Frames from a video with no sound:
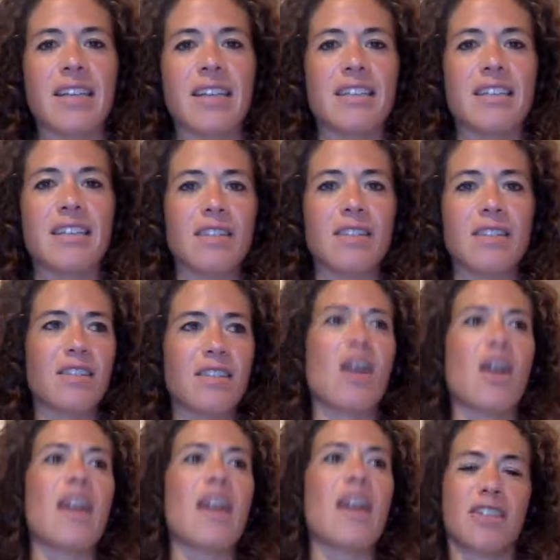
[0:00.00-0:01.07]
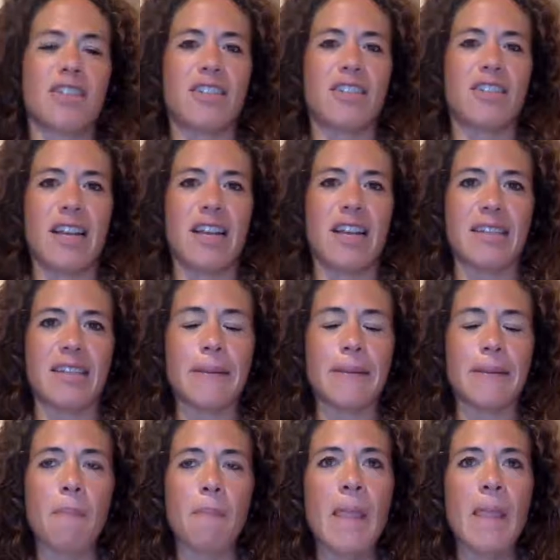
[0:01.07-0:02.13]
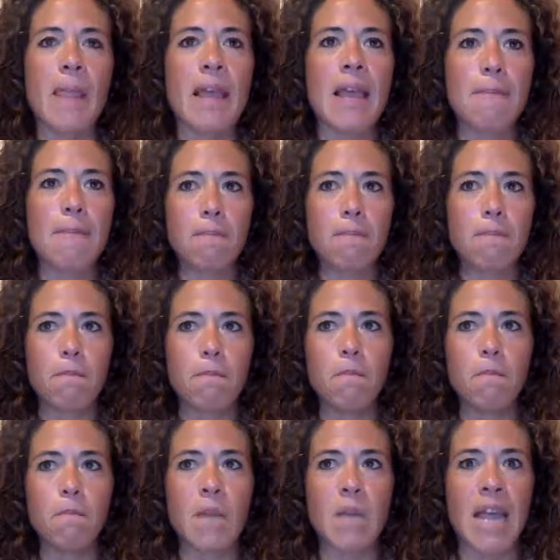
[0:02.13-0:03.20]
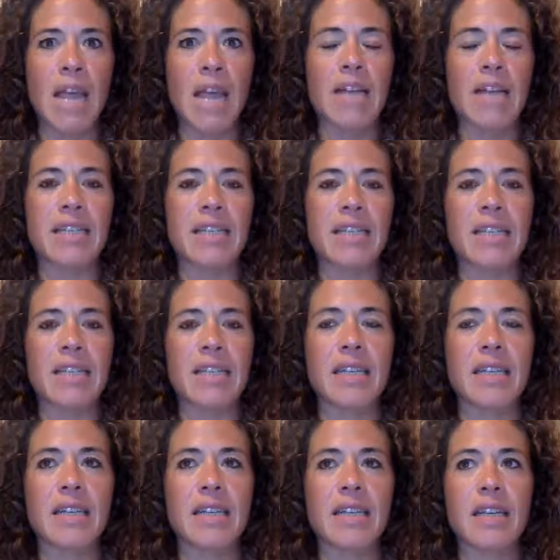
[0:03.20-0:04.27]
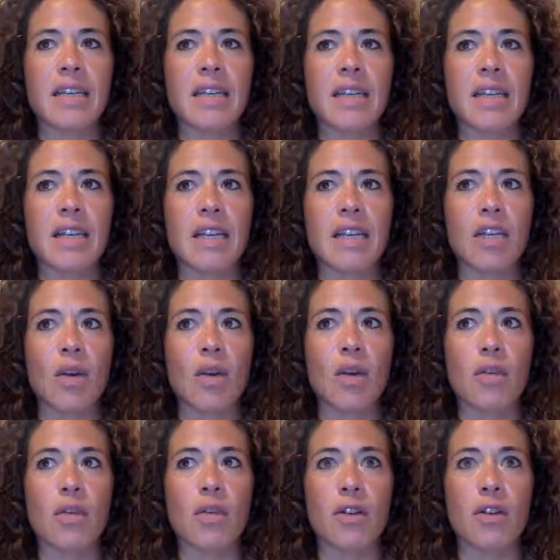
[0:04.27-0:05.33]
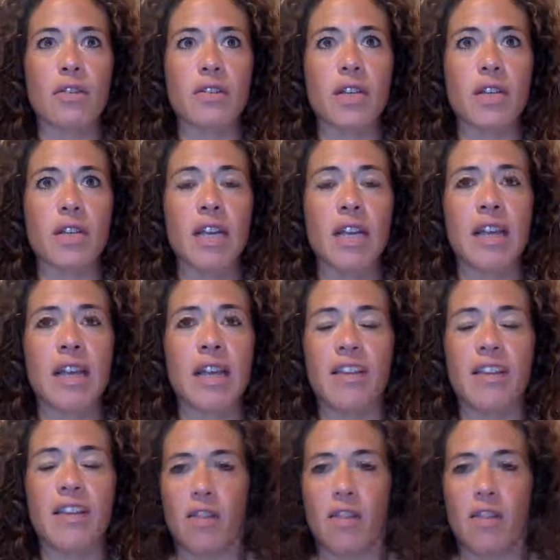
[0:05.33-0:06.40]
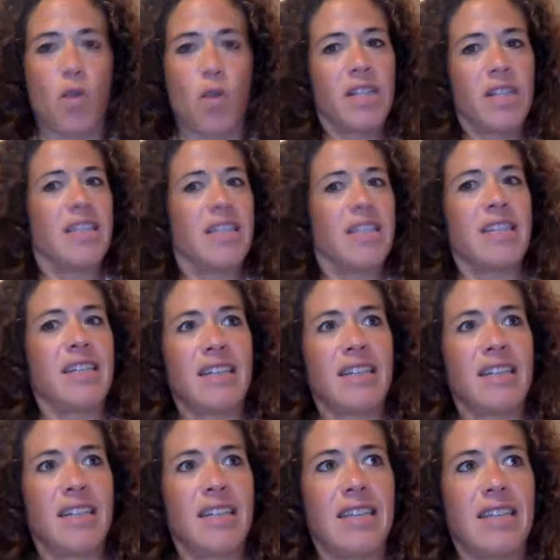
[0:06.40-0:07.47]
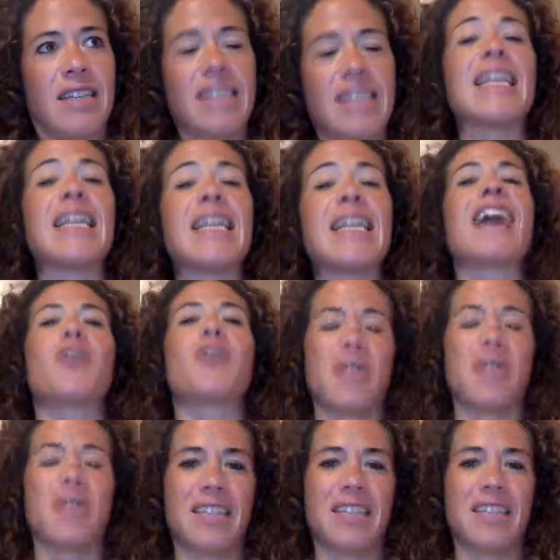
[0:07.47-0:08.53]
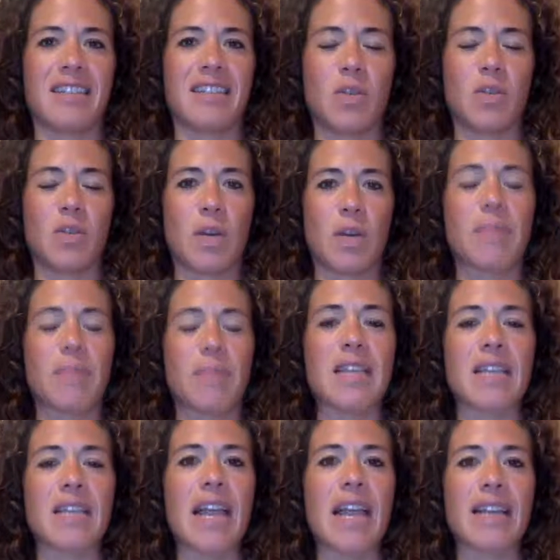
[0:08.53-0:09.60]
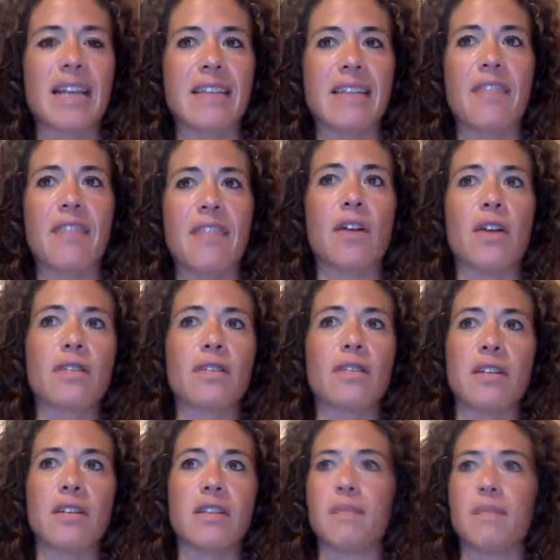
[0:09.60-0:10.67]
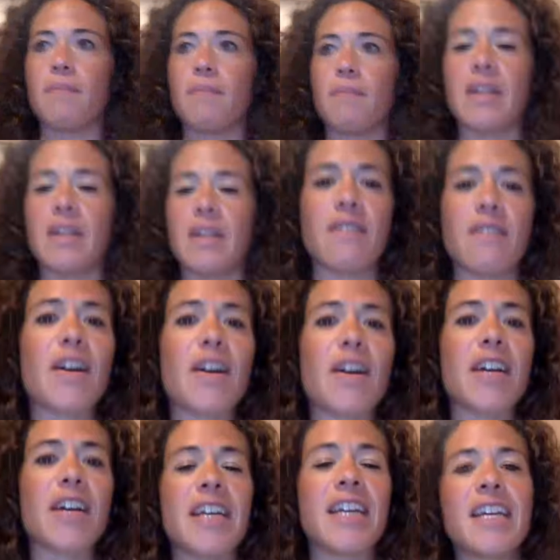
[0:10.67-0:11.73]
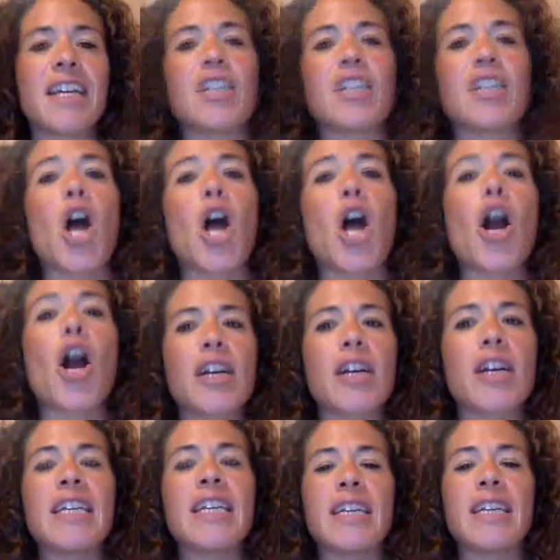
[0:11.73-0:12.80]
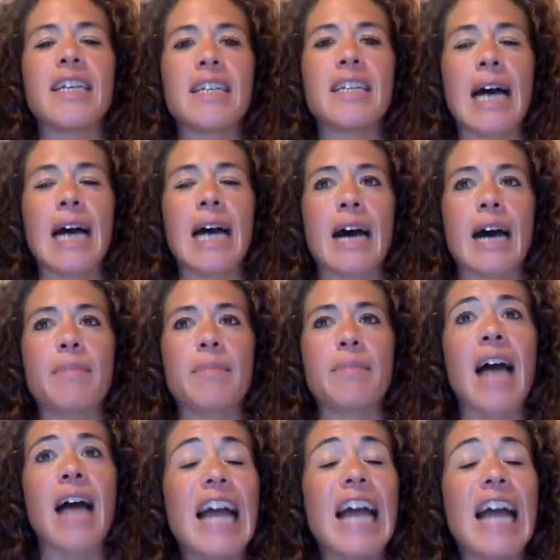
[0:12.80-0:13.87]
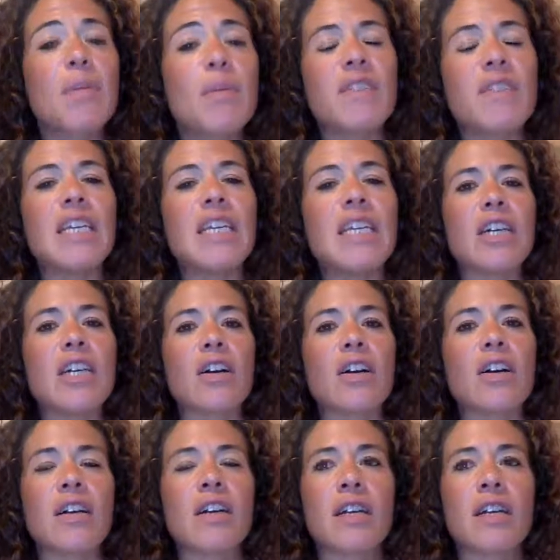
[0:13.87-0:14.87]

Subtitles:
to start exercising. And, there's the coincidence. It's not a coincidence, is what I'm saying, is that it's a very targeted time of year